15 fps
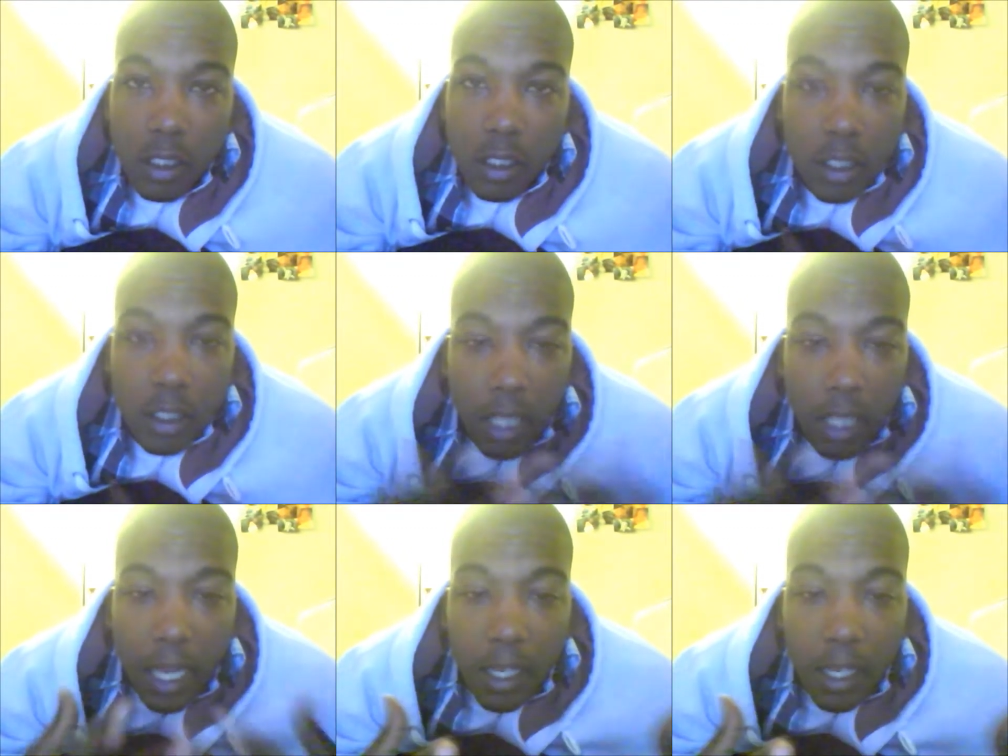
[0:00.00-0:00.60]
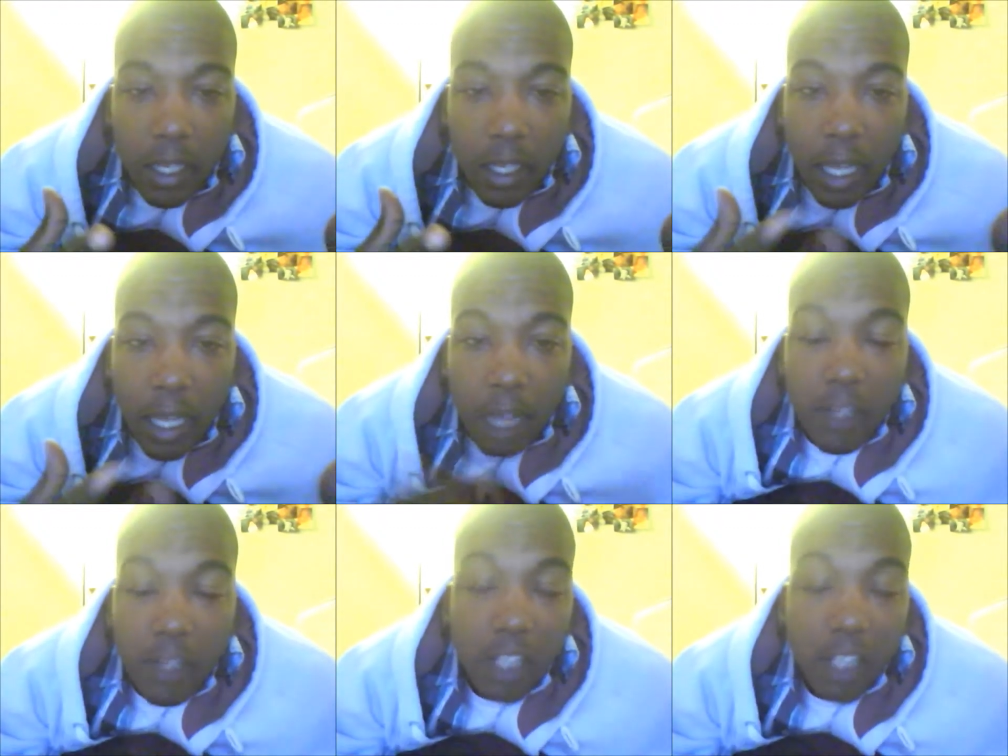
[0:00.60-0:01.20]

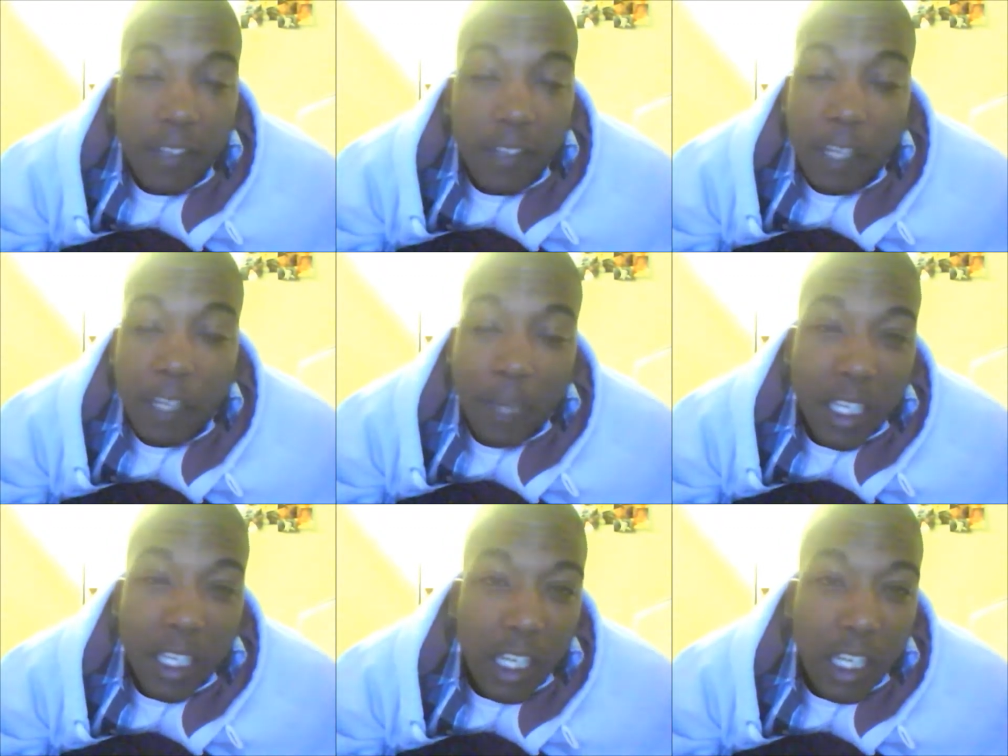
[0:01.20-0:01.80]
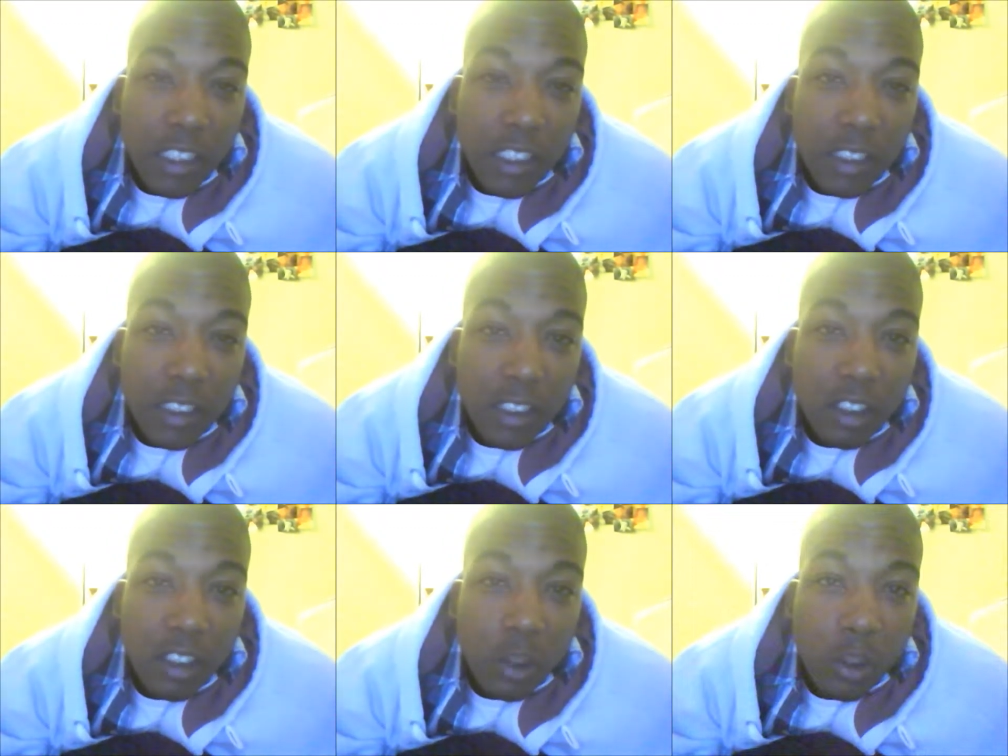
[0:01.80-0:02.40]
I've elevated my
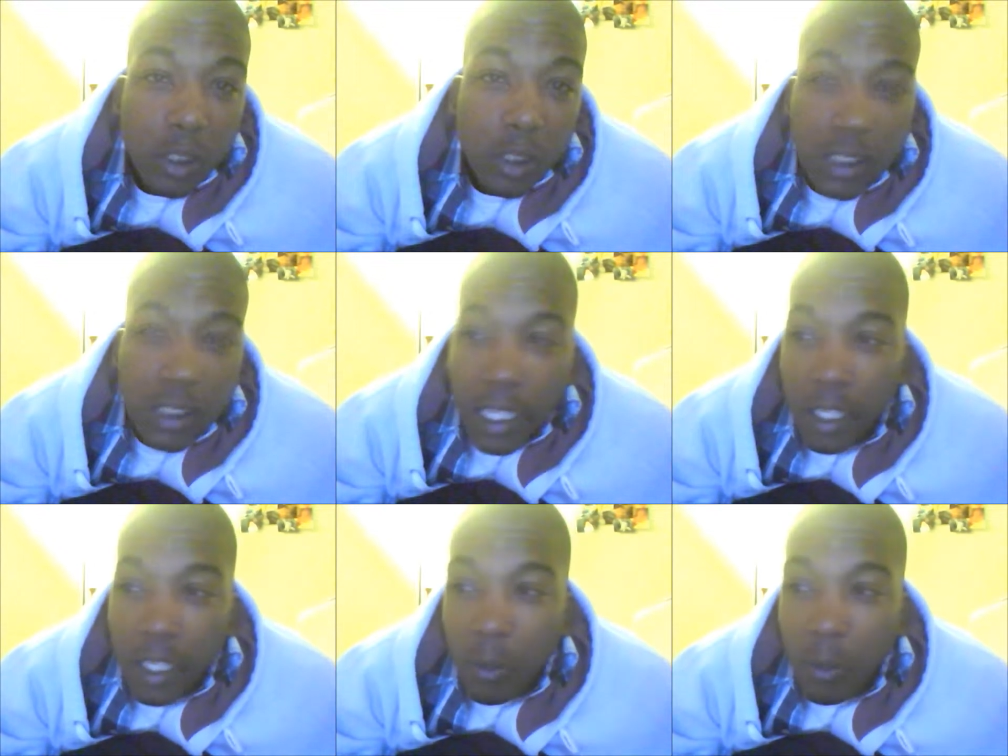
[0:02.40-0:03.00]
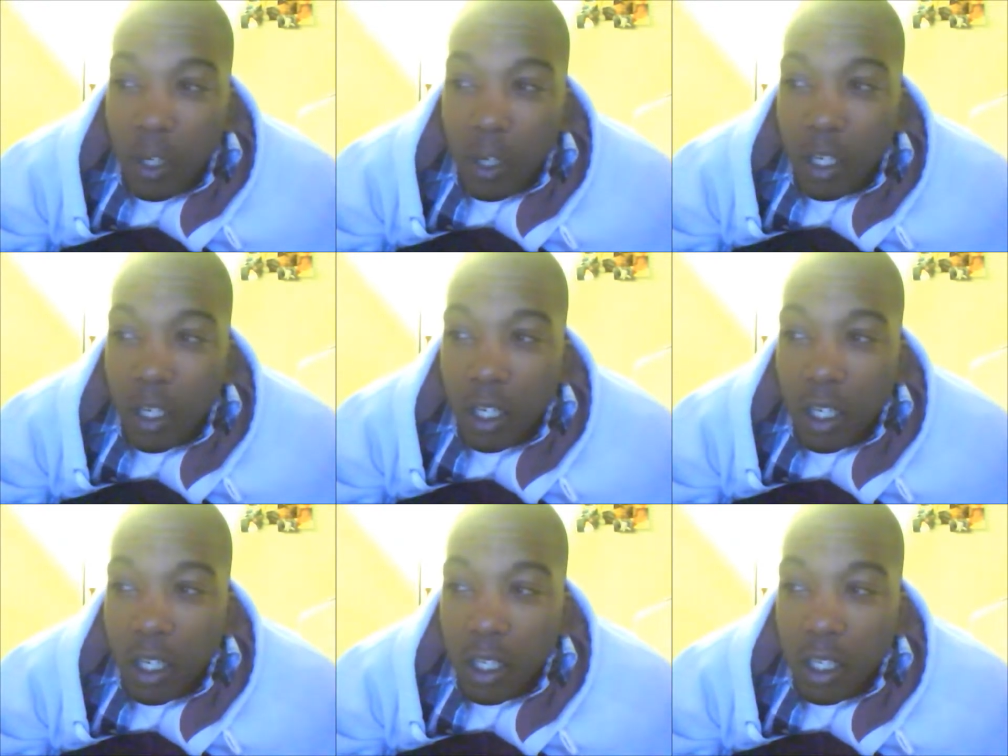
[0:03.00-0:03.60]
consciousness to a state where
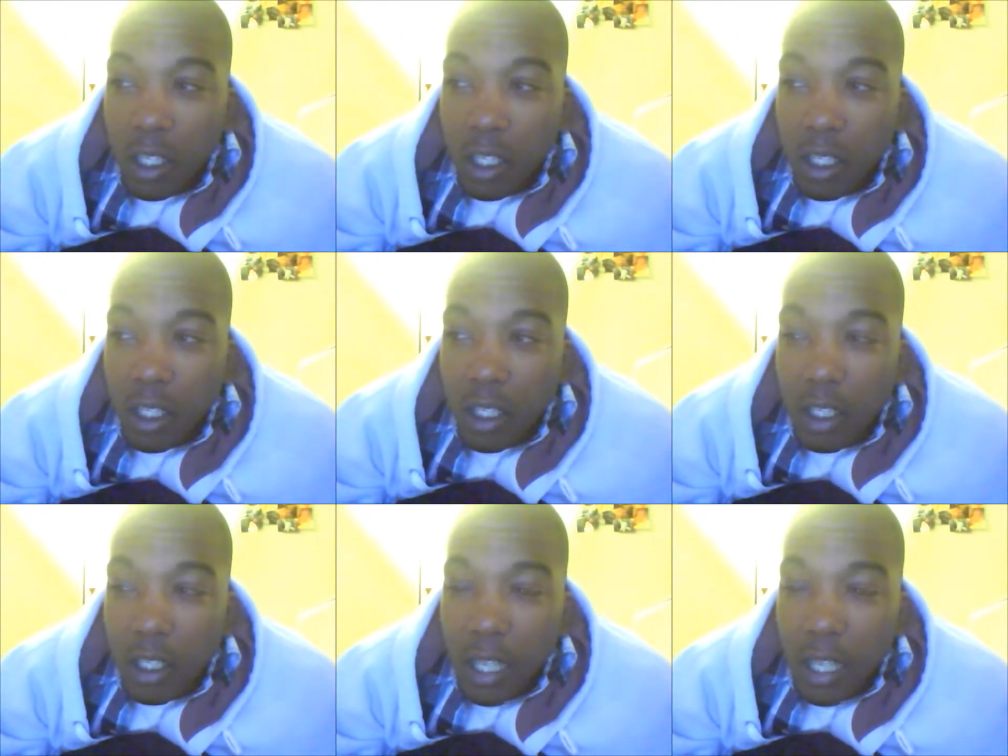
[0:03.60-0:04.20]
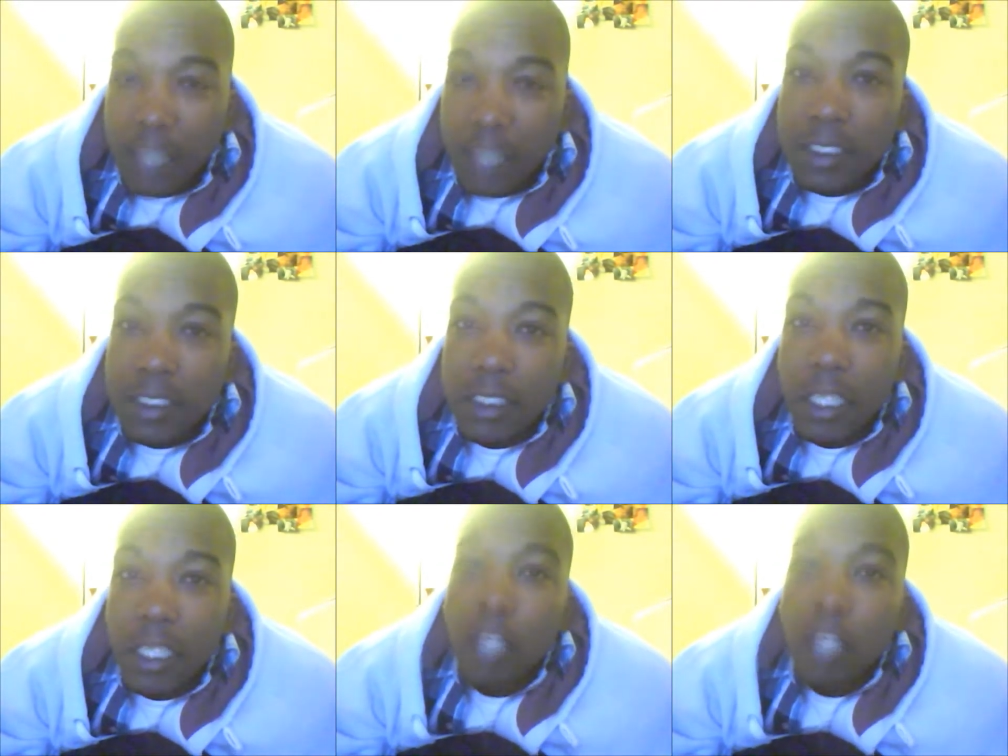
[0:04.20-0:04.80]
I see
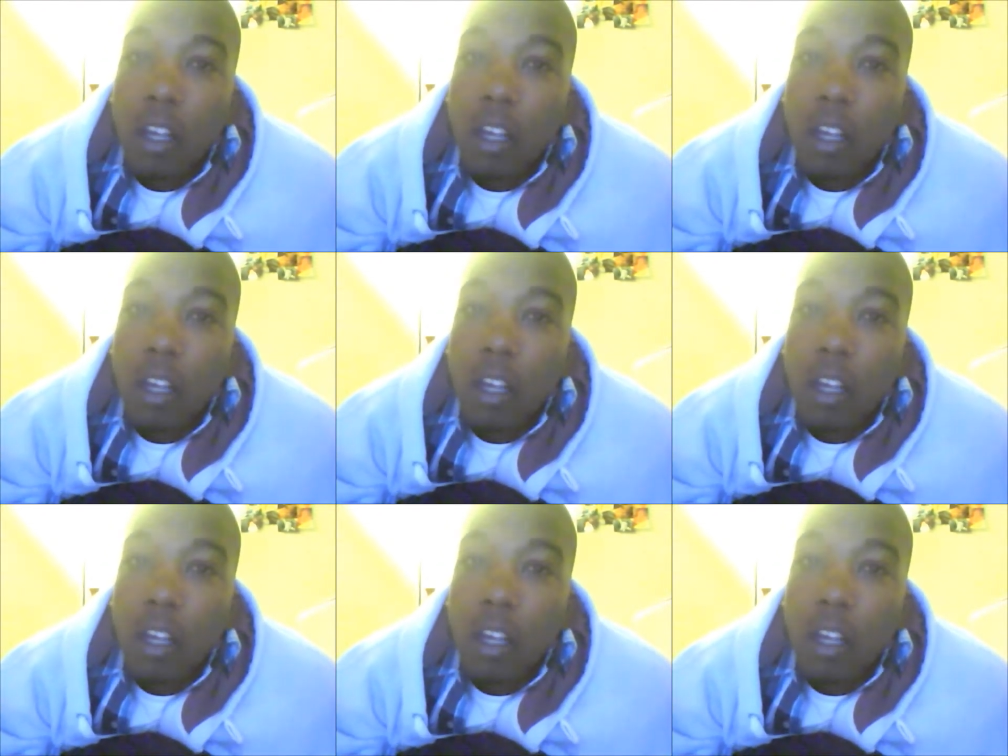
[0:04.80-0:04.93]
that